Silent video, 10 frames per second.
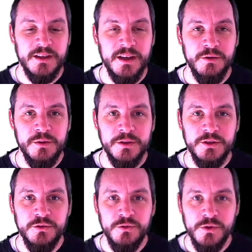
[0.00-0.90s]
we will
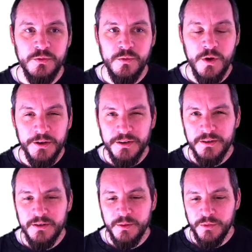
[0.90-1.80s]
do
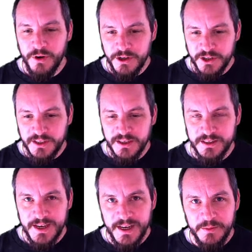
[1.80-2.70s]
one project
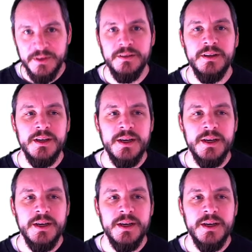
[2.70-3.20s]
assignment.